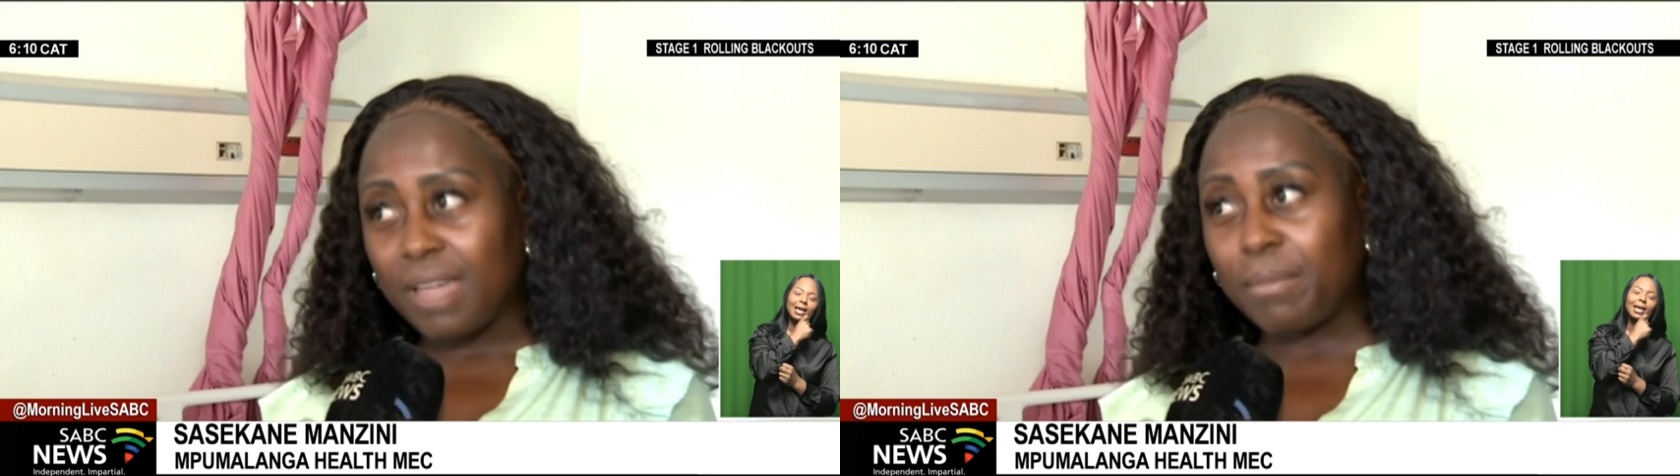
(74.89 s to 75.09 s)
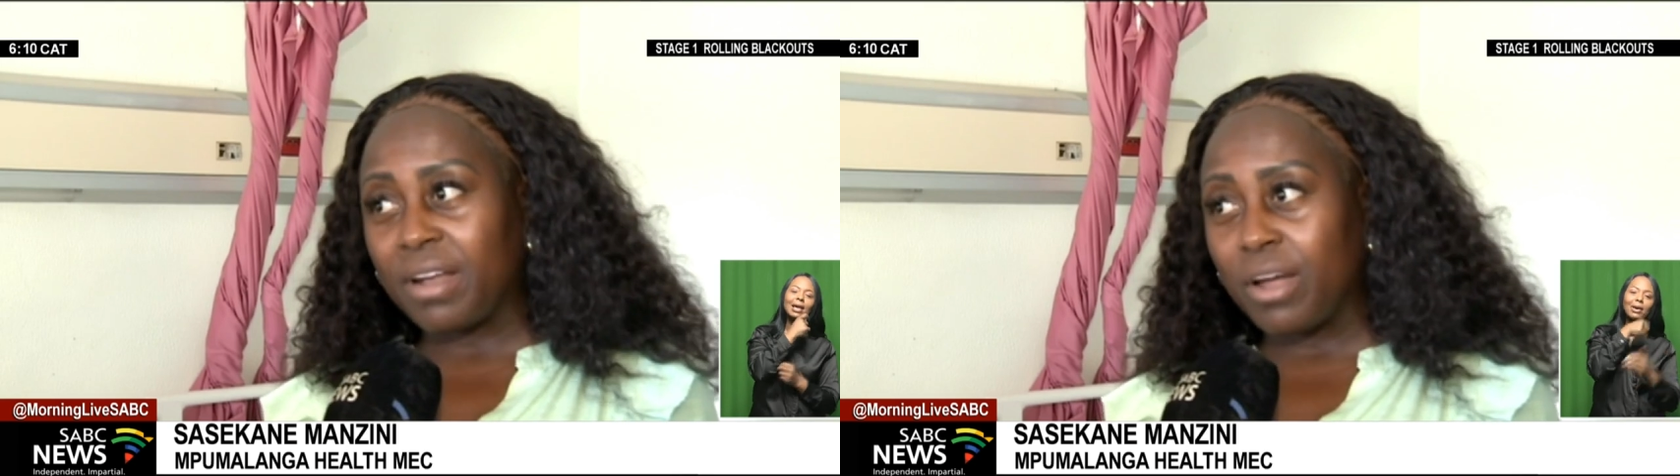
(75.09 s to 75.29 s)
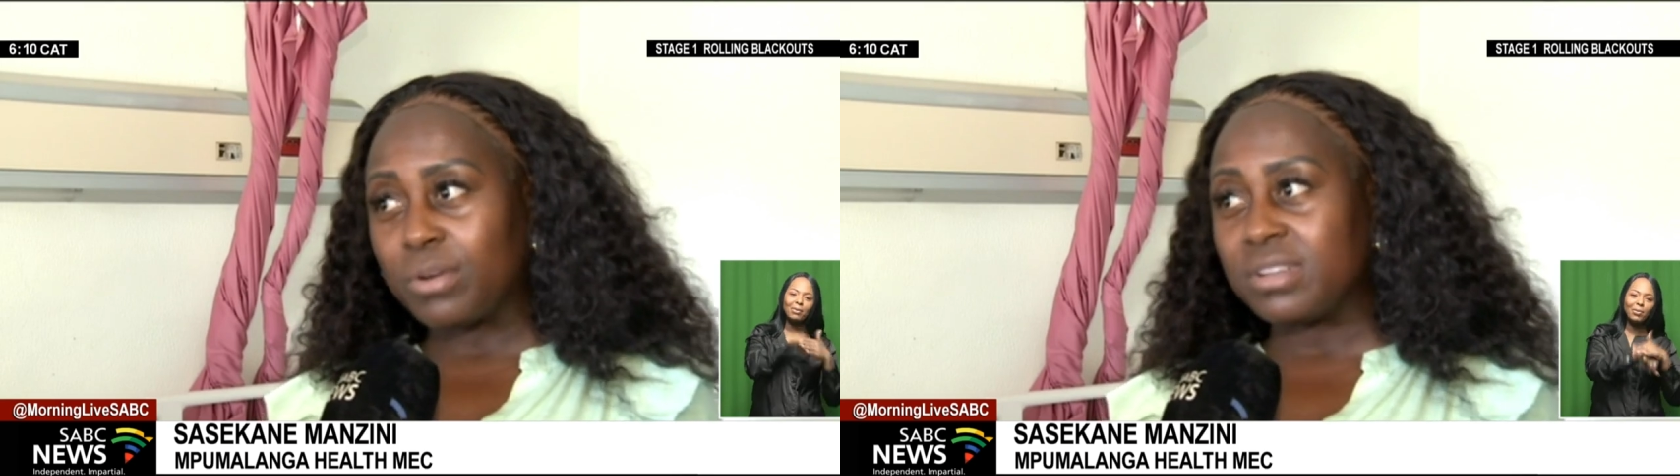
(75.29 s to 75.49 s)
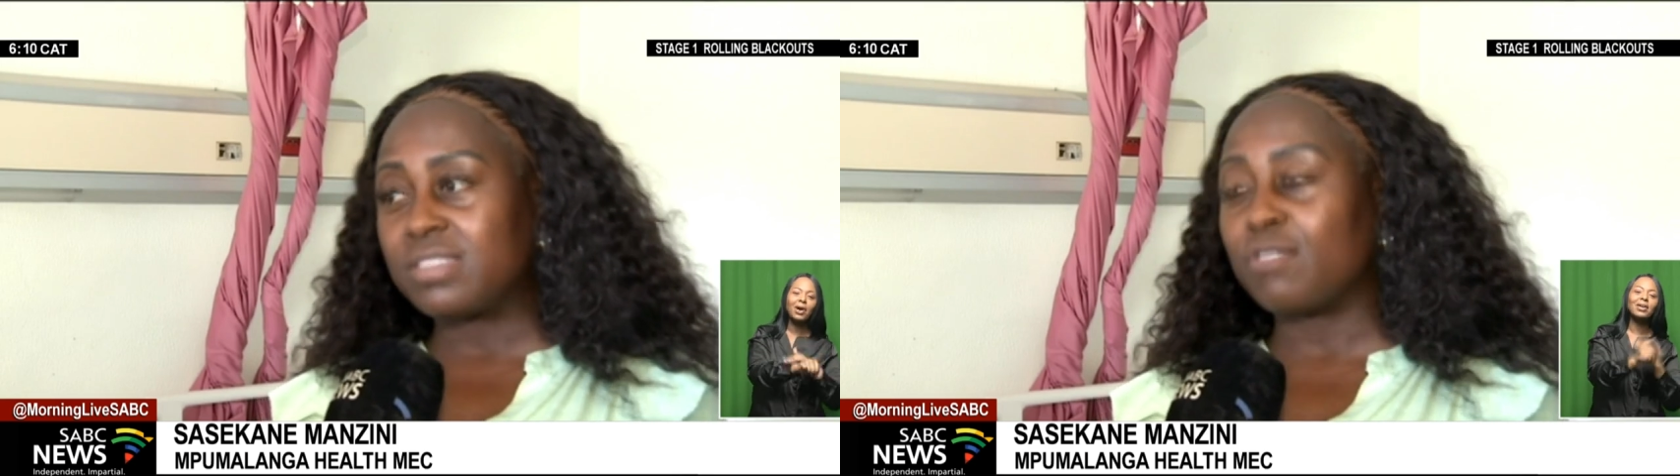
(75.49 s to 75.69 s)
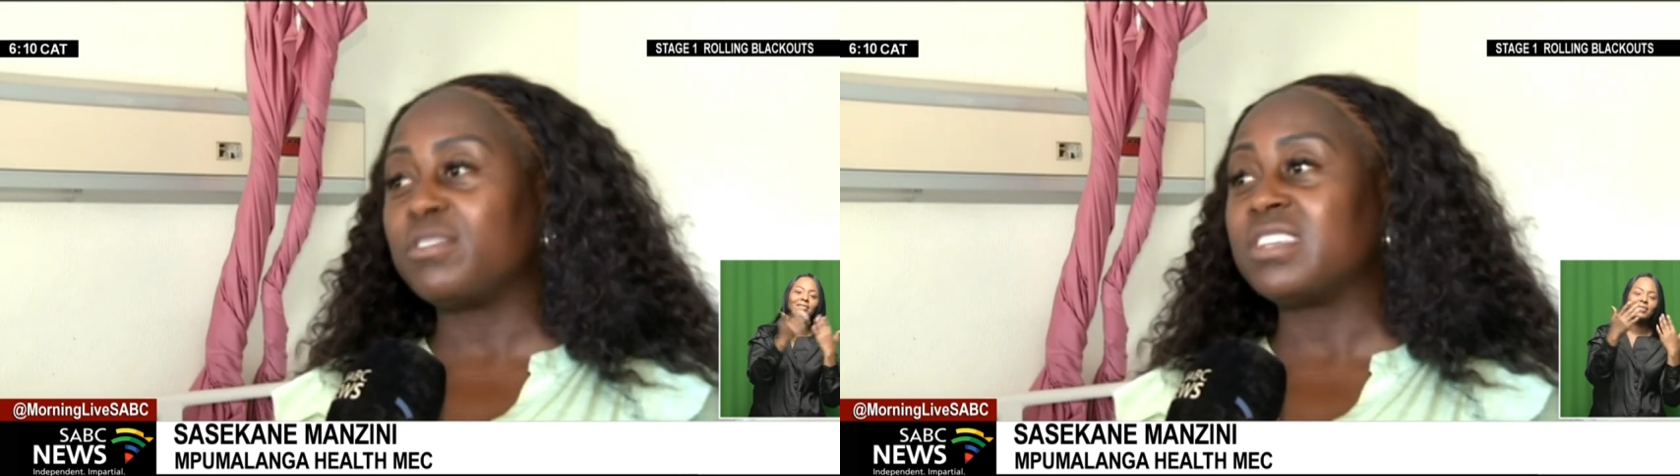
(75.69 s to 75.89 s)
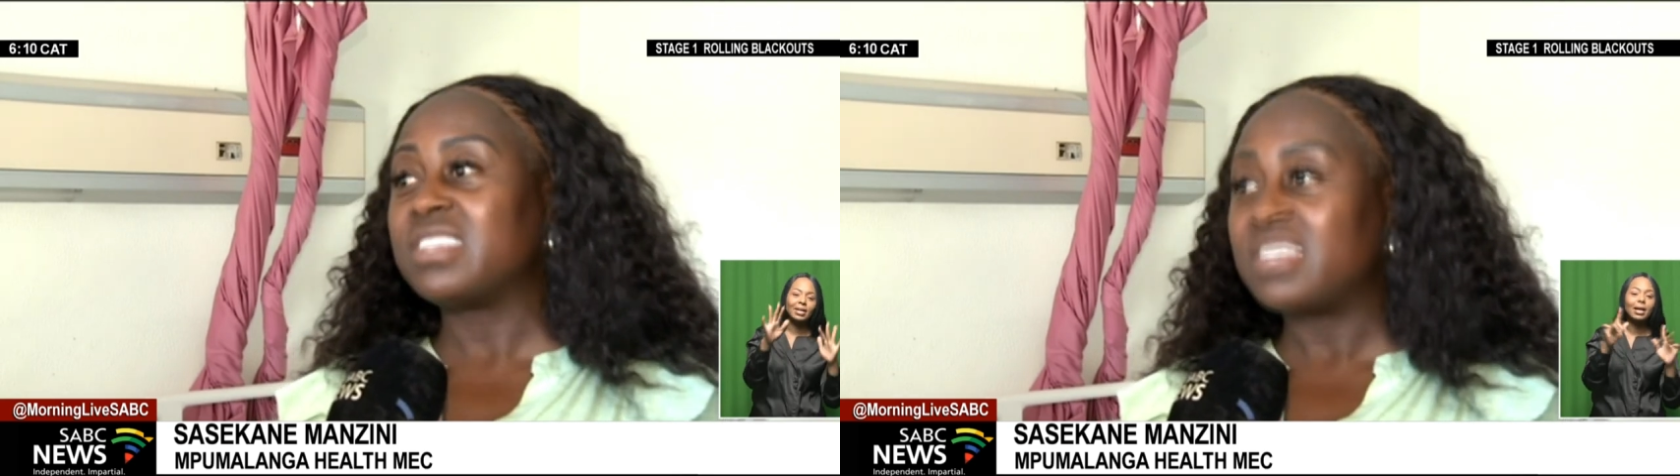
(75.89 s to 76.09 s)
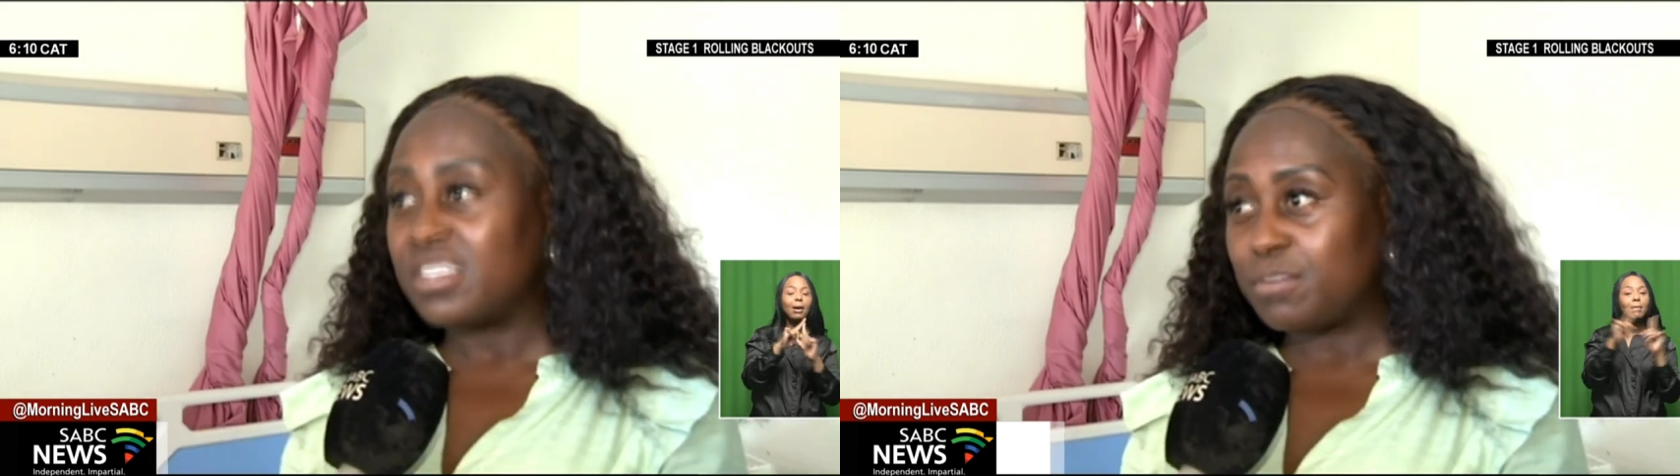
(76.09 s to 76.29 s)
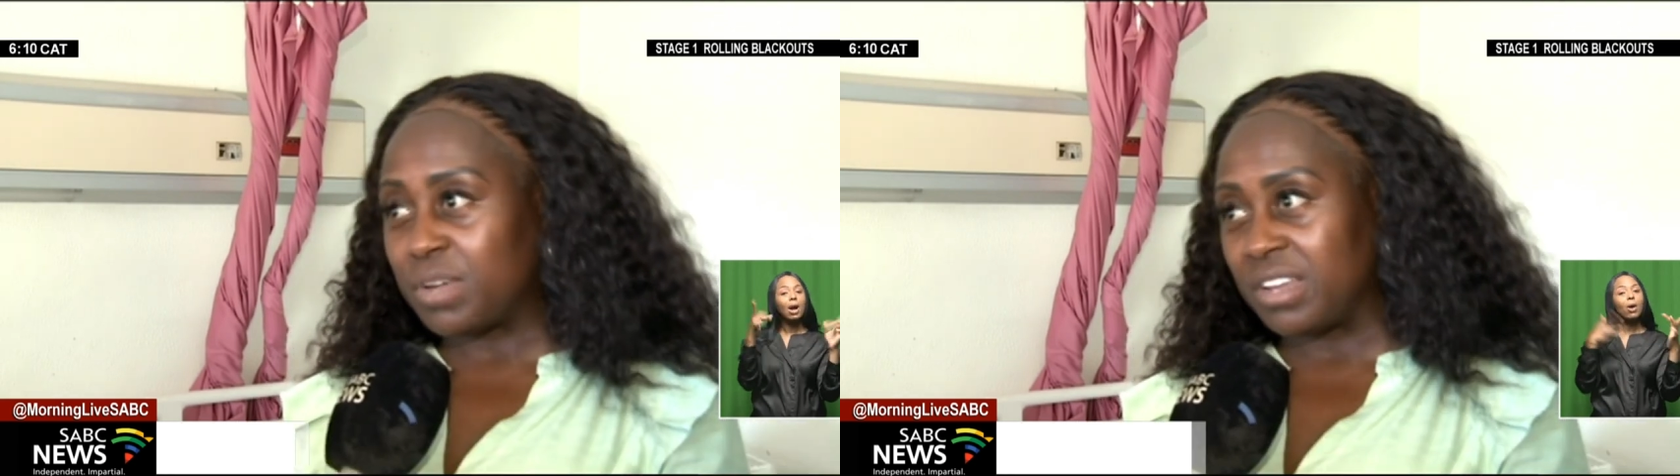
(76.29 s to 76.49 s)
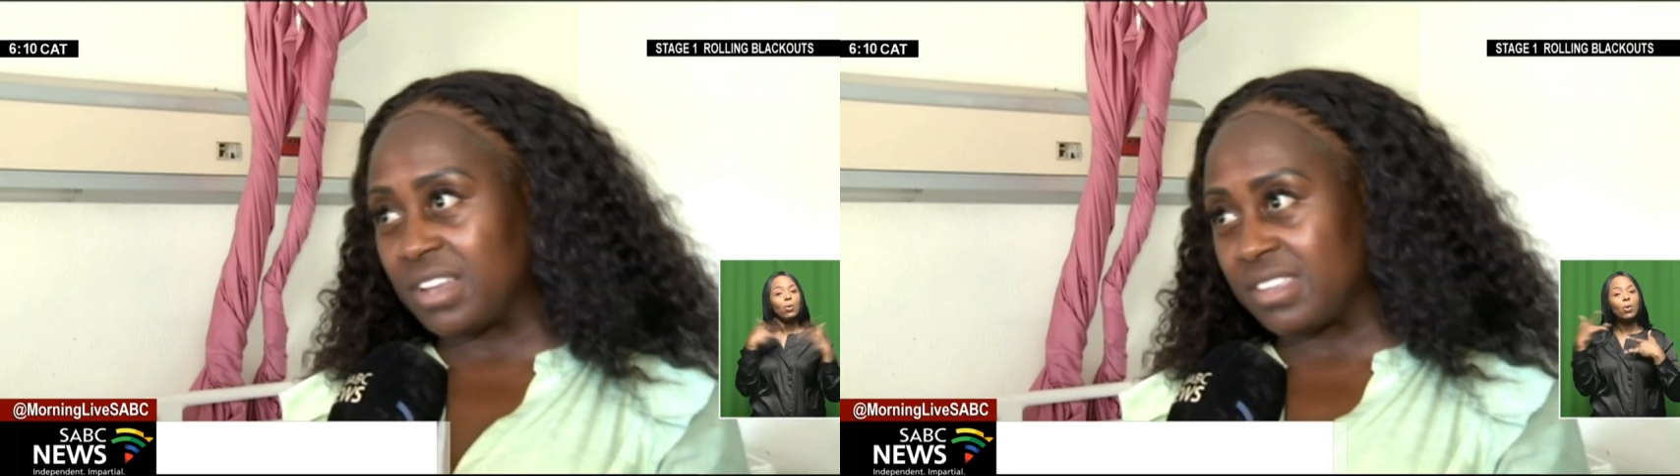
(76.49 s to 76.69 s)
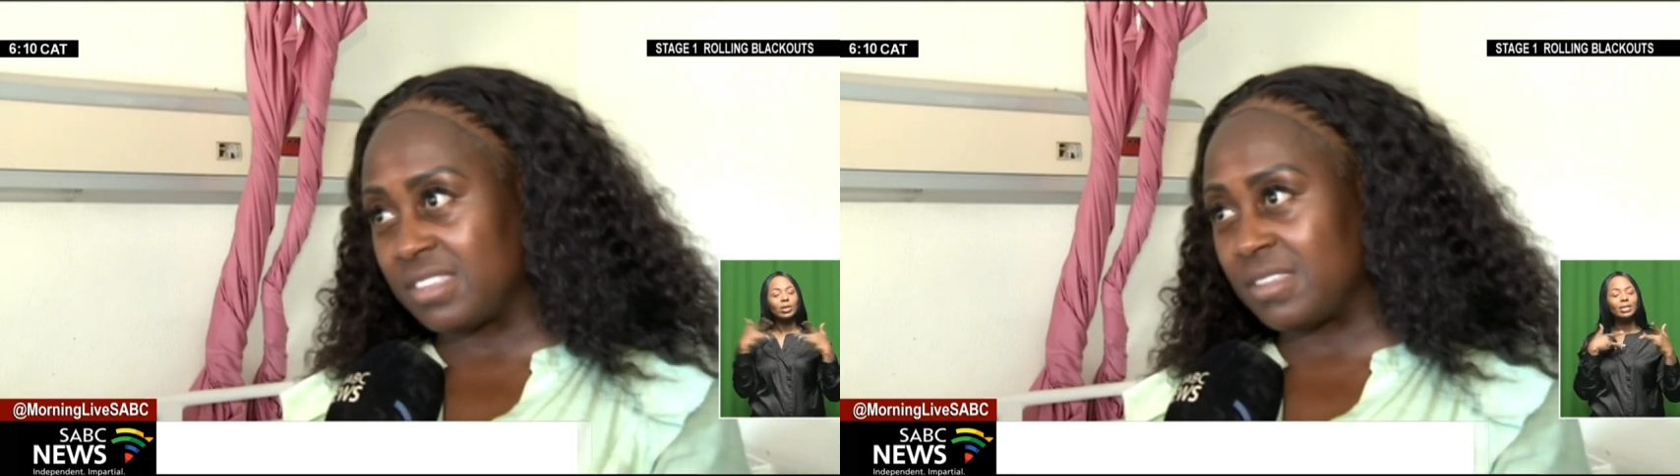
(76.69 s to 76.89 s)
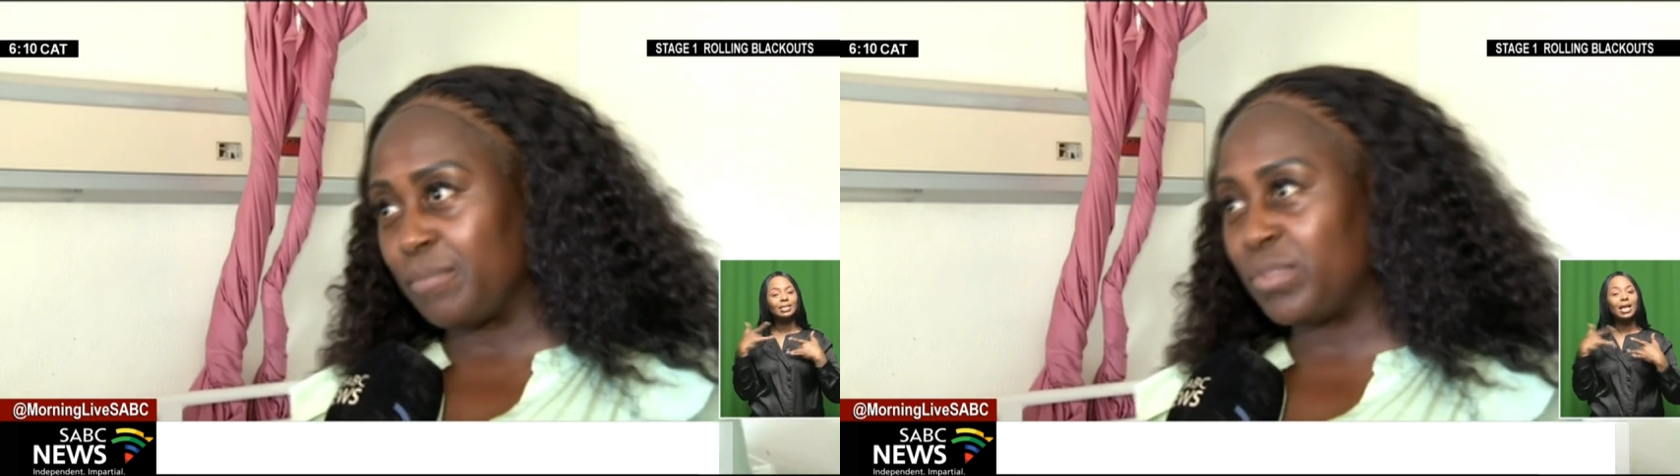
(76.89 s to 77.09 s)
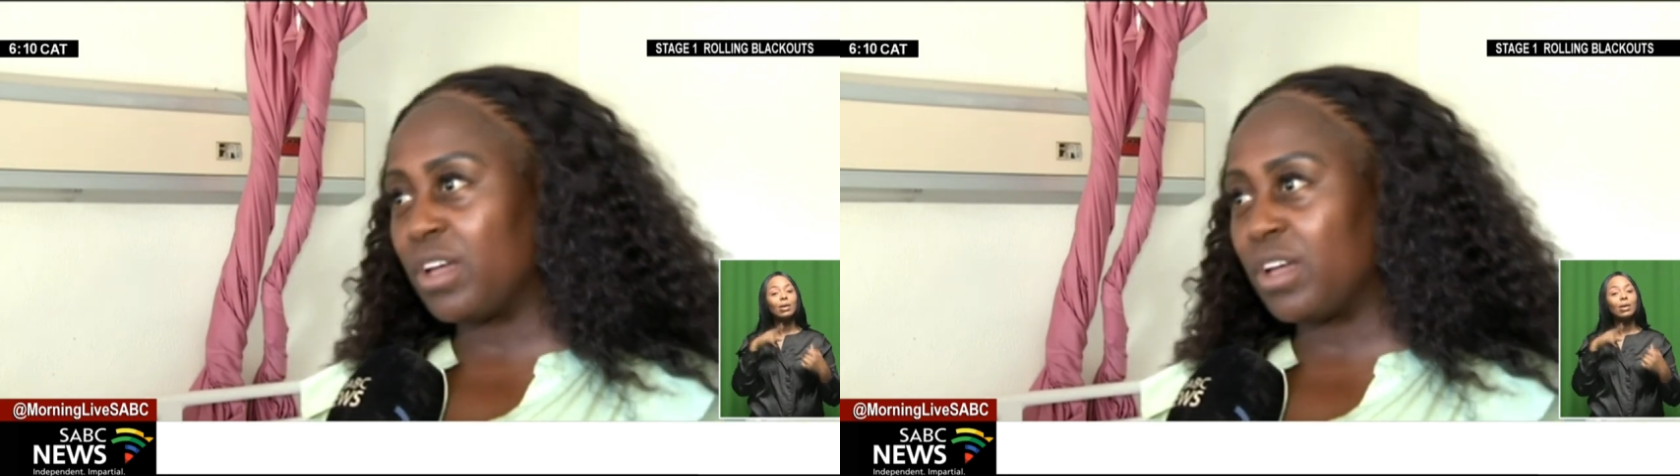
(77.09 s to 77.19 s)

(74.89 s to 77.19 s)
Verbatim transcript: time around is of the teenage pregnancy.